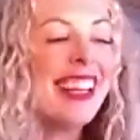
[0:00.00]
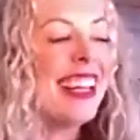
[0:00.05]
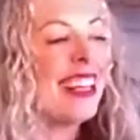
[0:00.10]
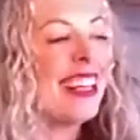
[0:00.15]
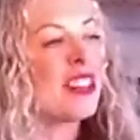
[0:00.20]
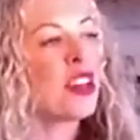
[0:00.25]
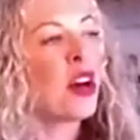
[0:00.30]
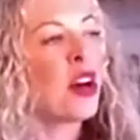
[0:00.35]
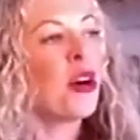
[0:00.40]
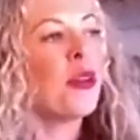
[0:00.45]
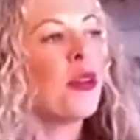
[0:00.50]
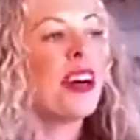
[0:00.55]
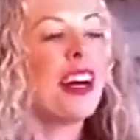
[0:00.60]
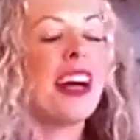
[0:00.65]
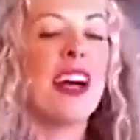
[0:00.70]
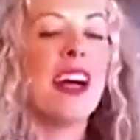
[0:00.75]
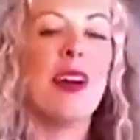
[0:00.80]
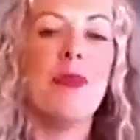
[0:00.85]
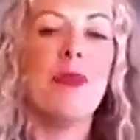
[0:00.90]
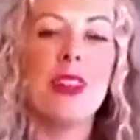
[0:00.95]
So
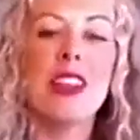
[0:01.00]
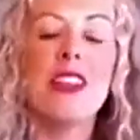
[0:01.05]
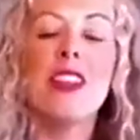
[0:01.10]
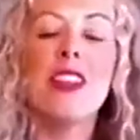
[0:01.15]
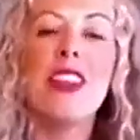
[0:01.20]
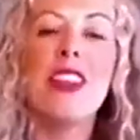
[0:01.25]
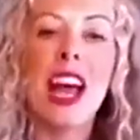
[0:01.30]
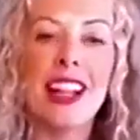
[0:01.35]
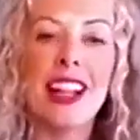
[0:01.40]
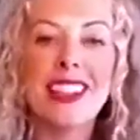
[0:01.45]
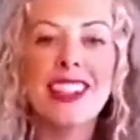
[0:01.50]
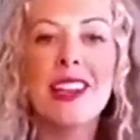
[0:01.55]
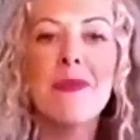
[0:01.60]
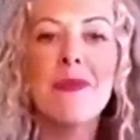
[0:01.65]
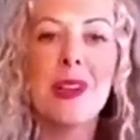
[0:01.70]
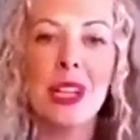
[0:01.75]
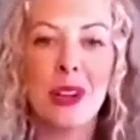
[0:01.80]
that can be